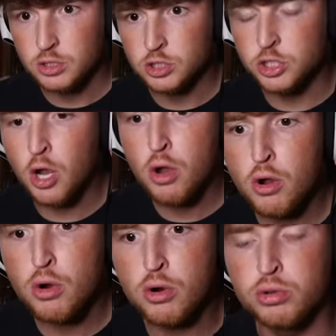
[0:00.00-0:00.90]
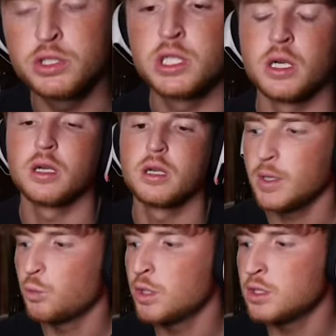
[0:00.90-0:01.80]
Shoot!
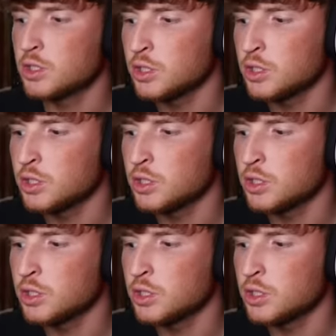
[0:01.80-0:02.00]
It wouldn't